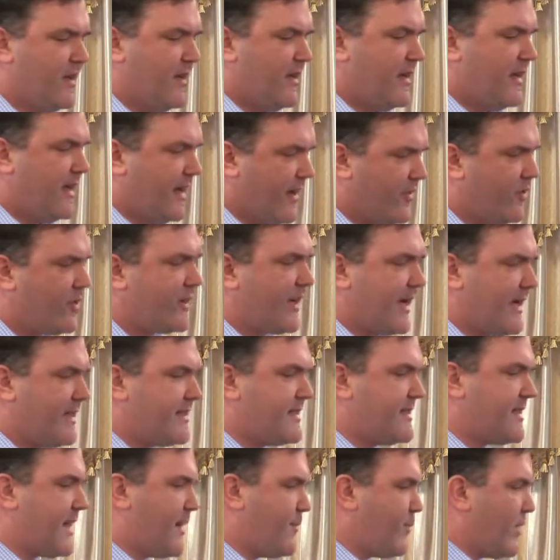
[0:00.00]
In other
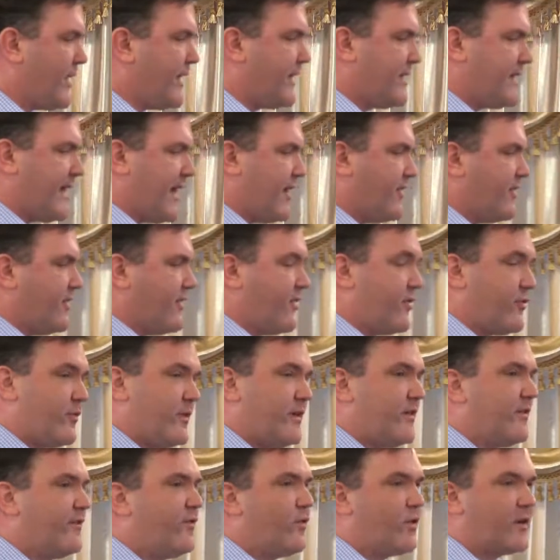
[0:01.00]
cases, I break it down into 3
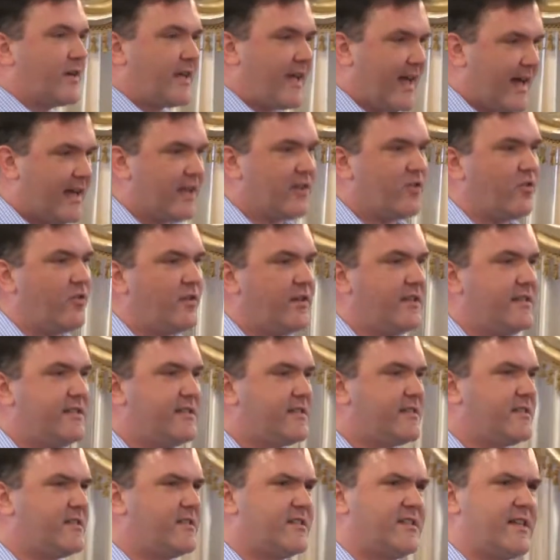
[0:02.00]
or 4
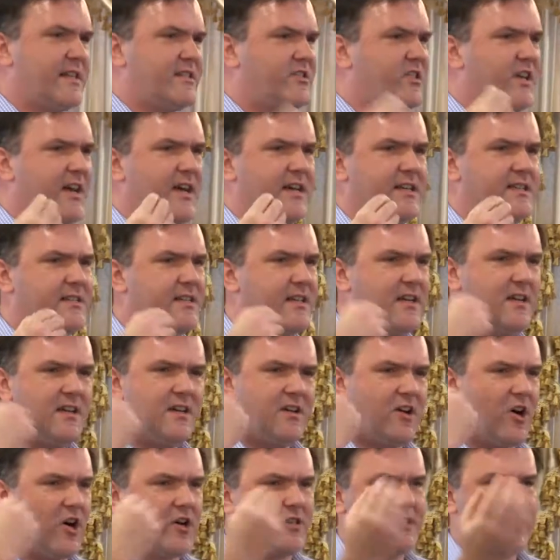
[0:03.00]
categories, such as
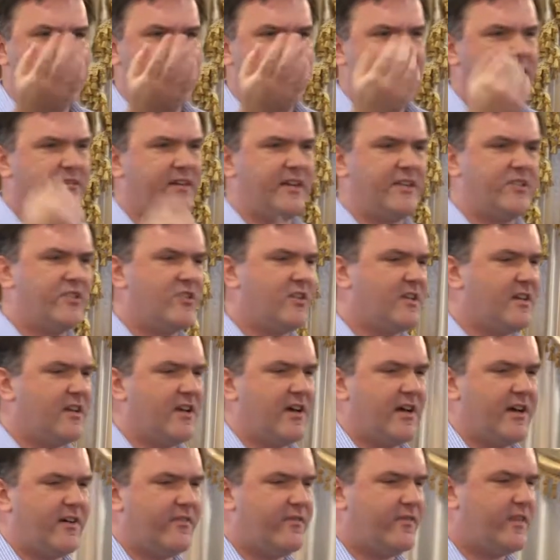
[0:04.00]
articulation
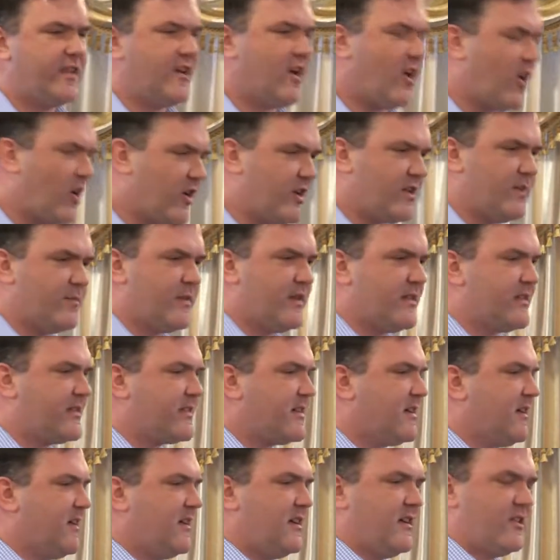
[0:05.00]
of the argument,
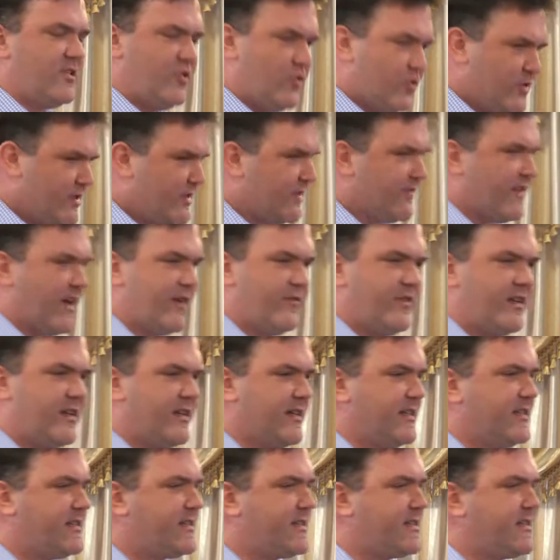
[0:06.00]
use of
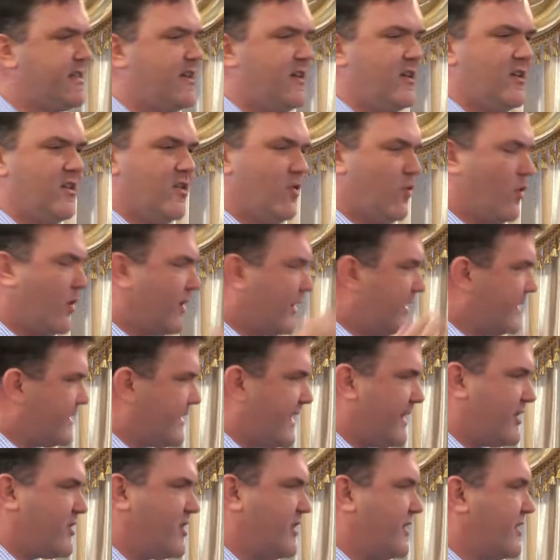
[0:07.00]
evidence,
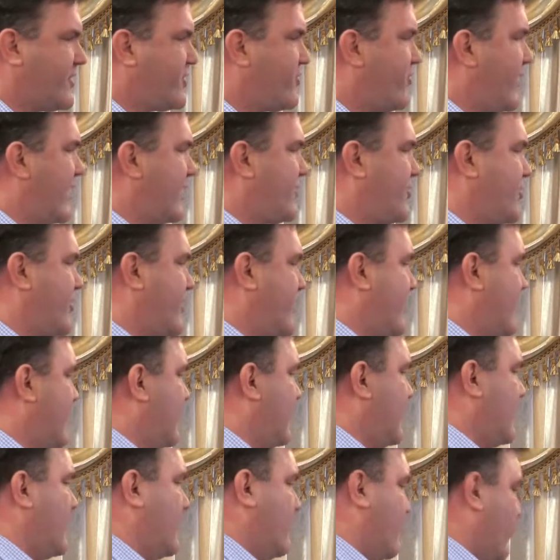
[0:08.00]
organization and structure,
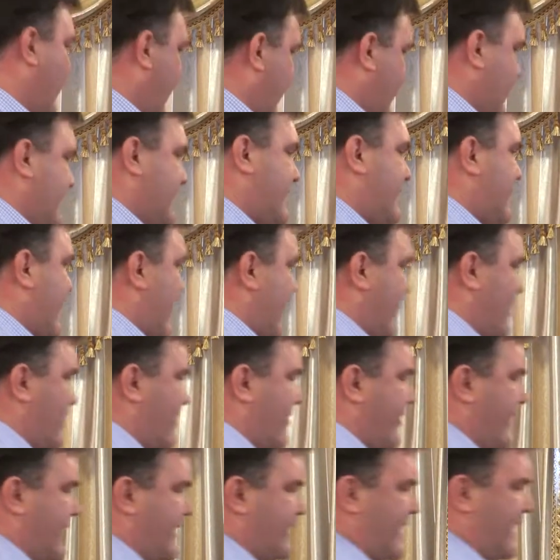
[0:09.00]
writing style,
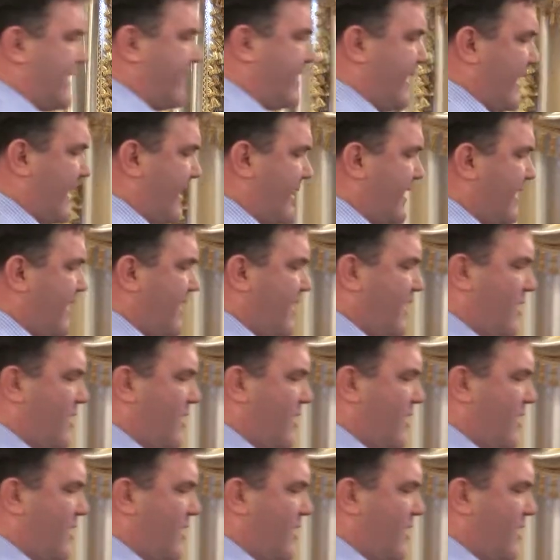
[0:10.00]
things like that.